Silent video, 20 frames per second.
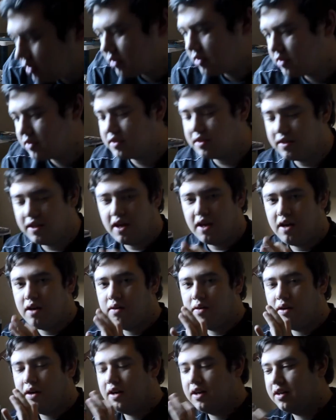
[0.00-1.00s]
So
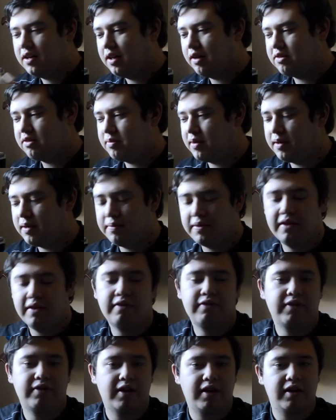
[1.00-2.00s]
now, that was my
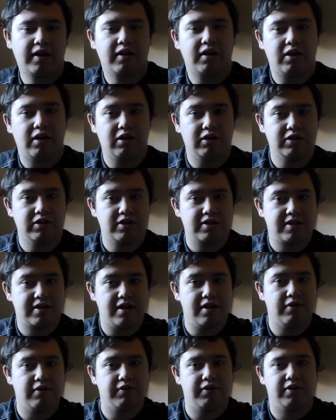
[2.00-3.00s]
birthday on to
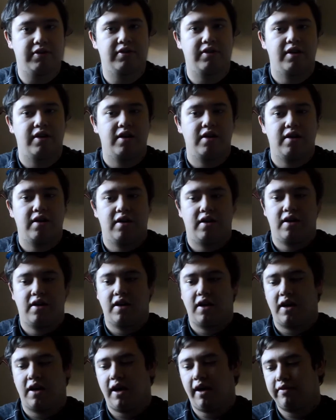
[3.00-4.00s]
Telford.
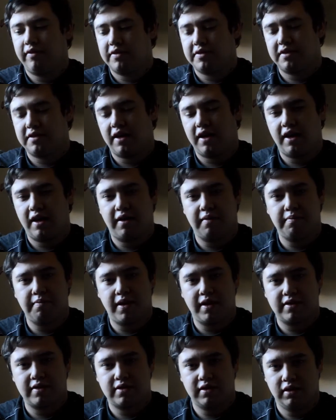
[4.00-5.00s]
I have to say I
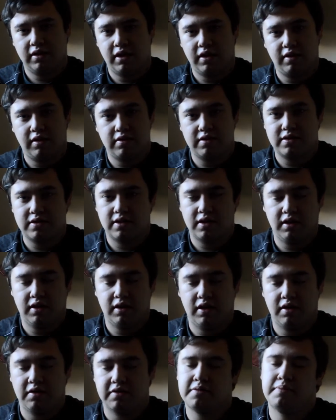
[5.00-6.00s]
met loads and
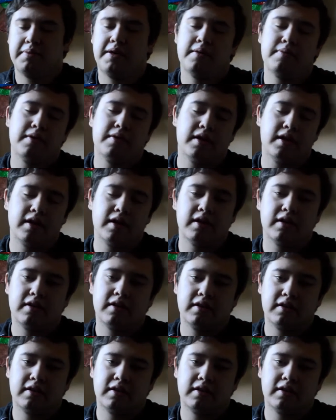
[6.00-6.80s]
loads of people there,